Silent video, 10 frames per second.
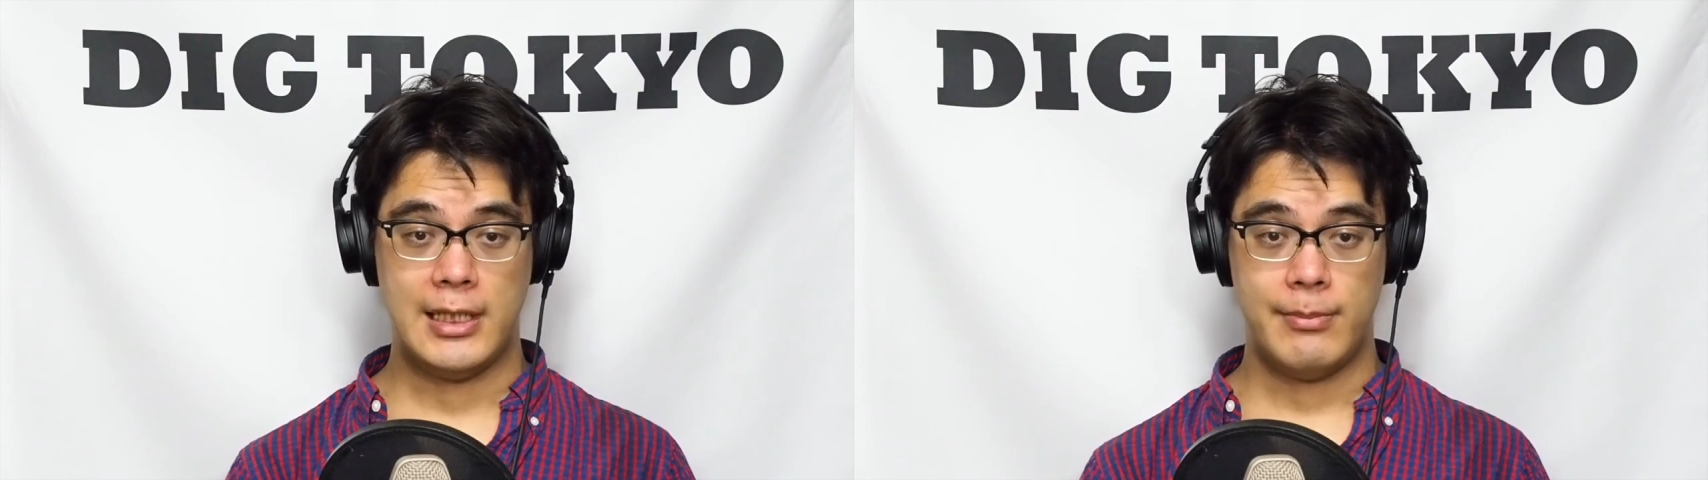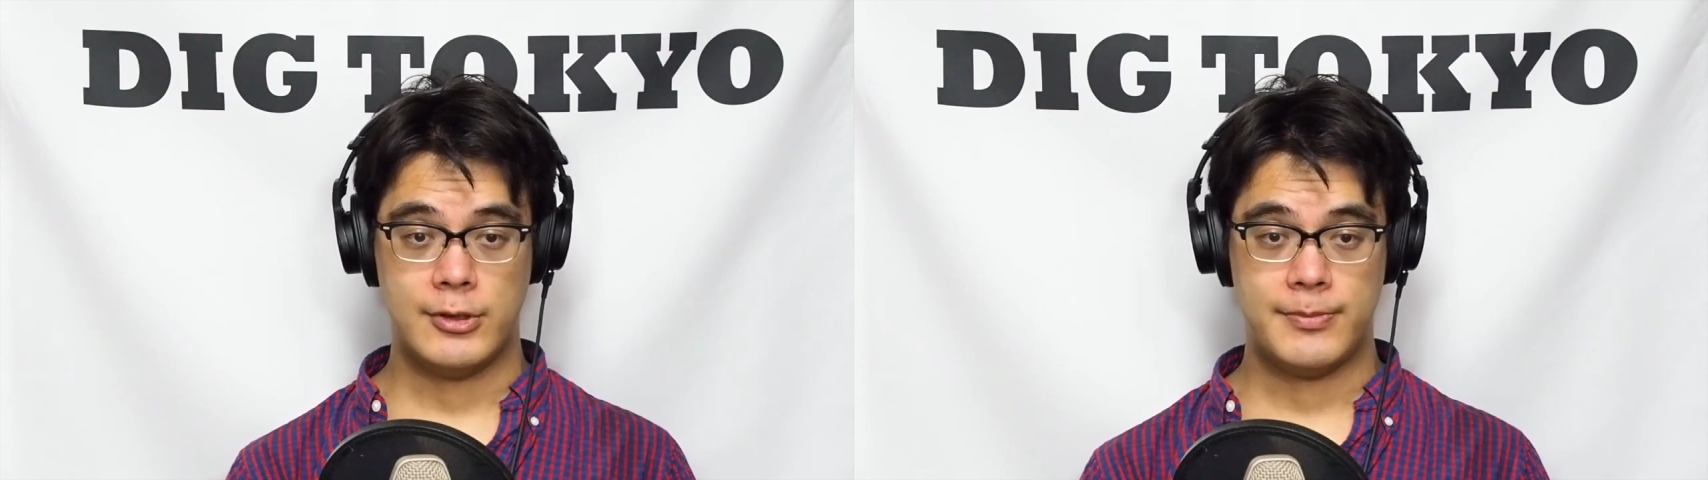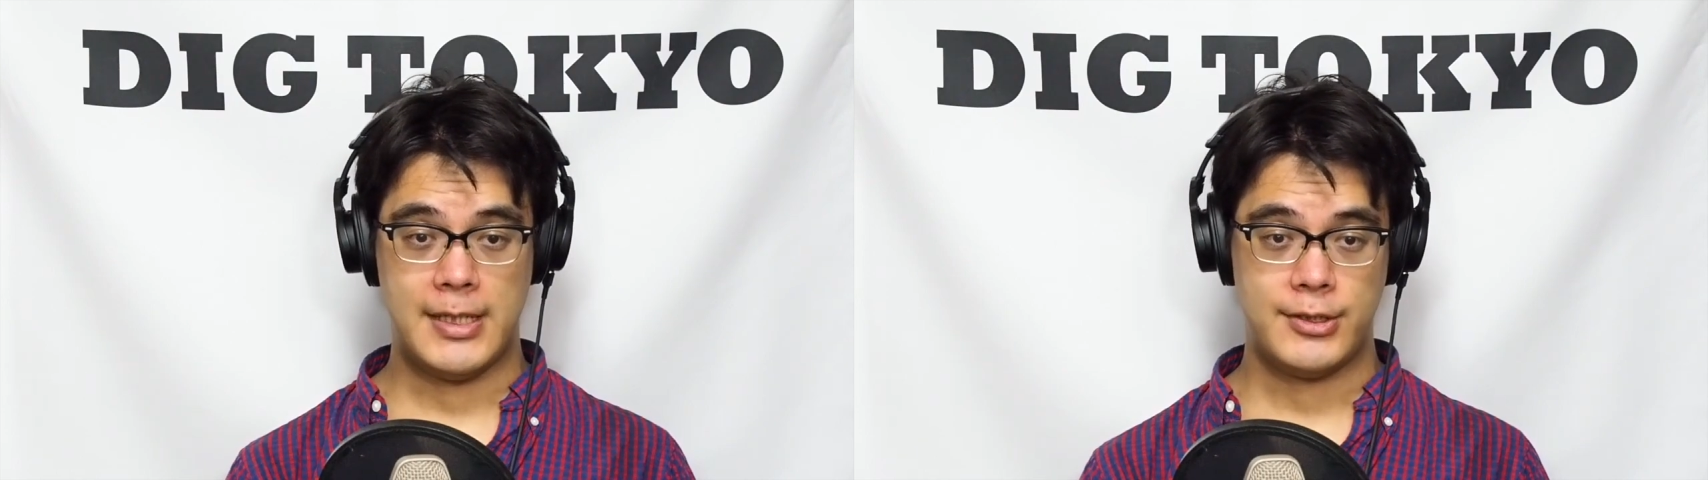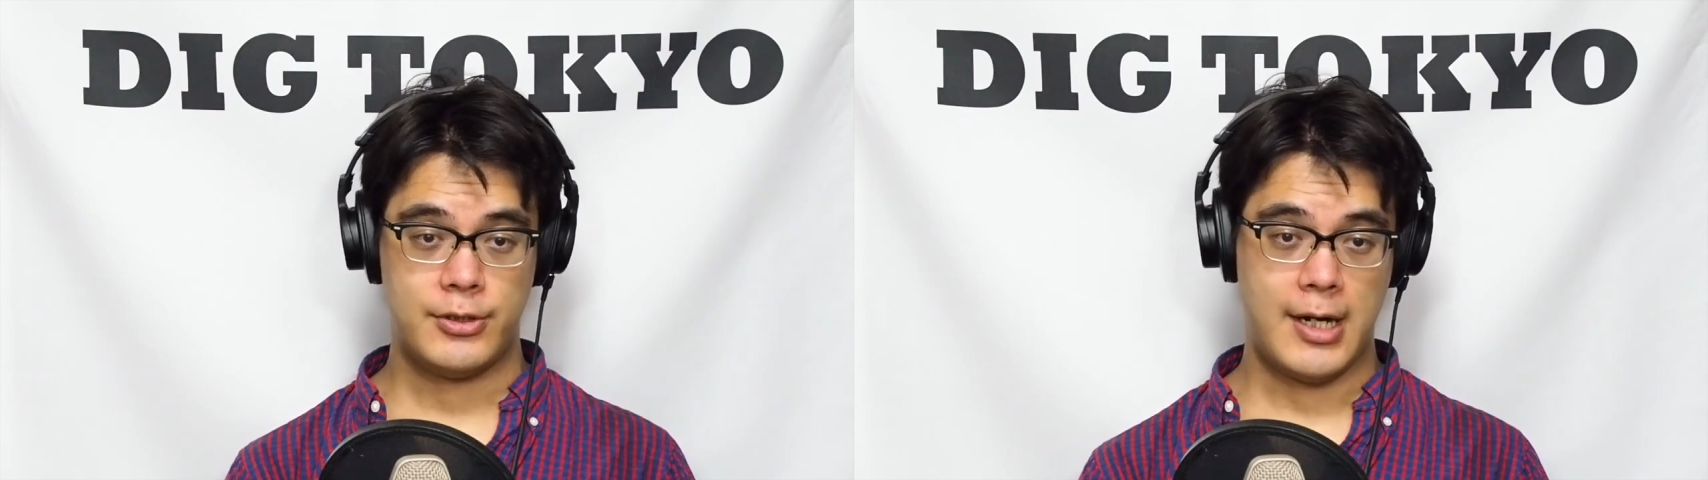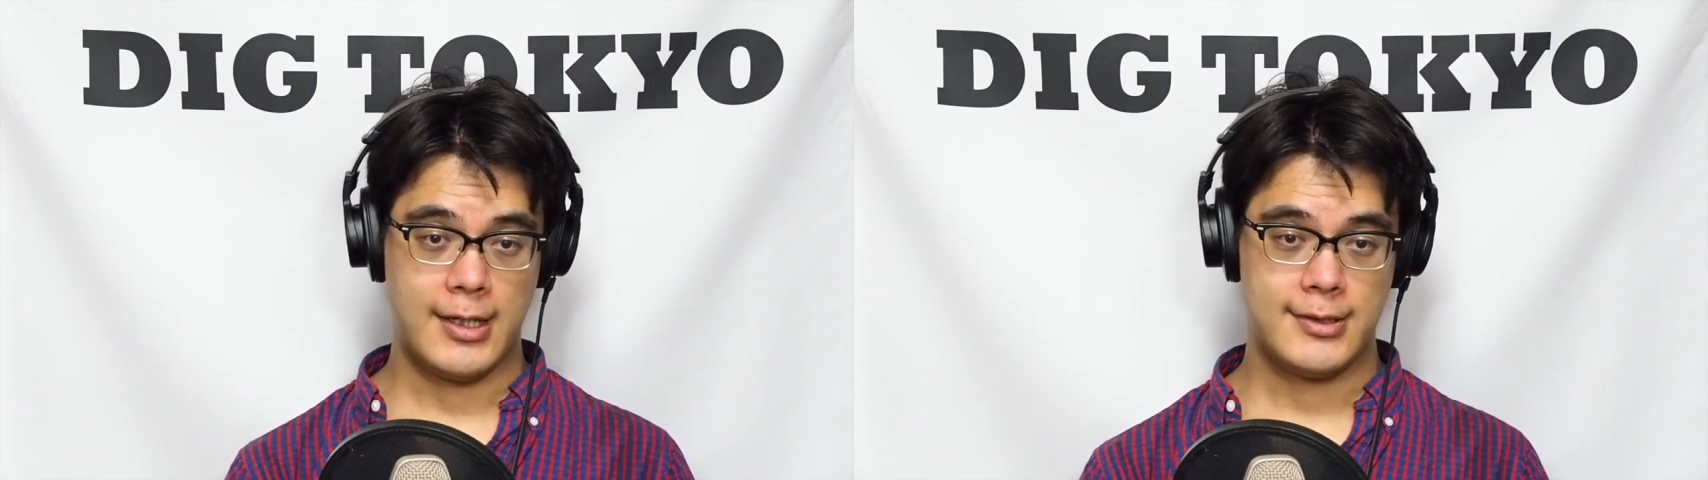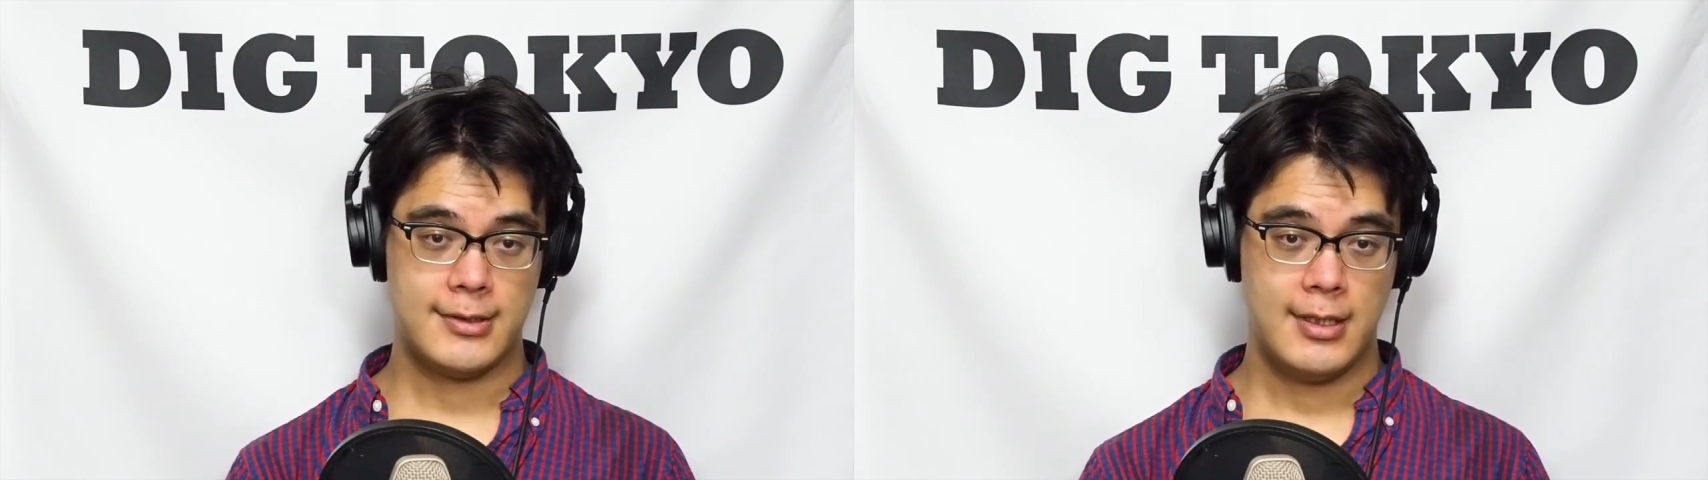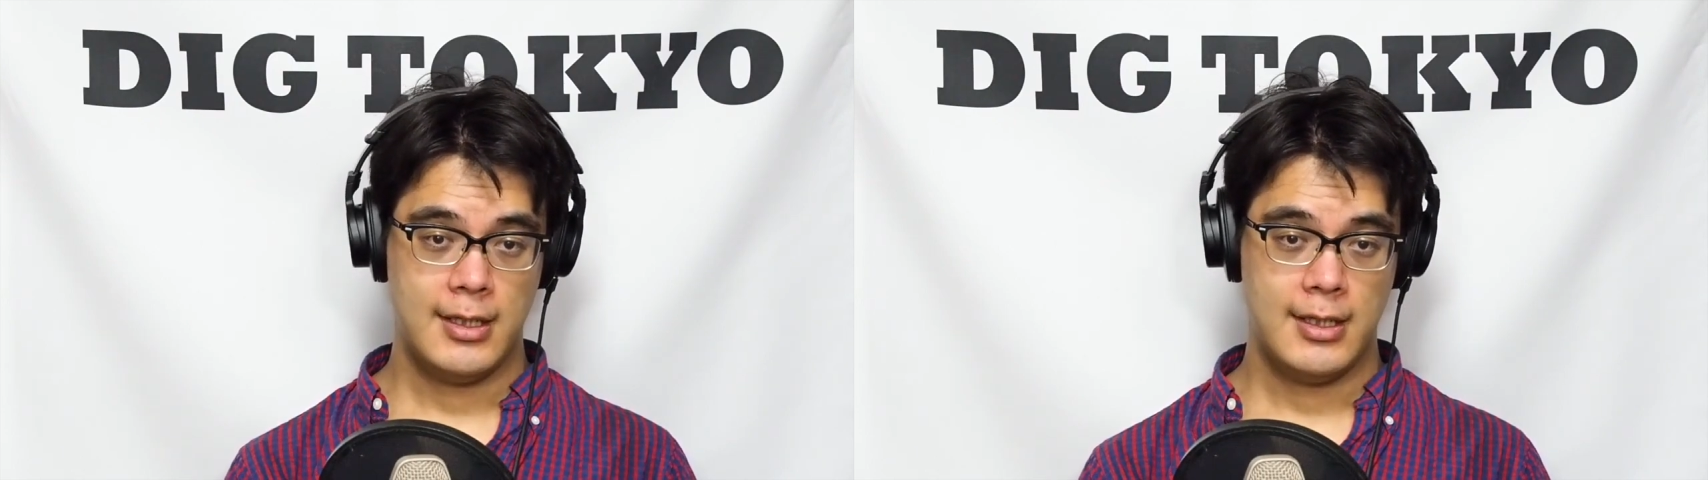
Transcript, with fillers: label's best tracks,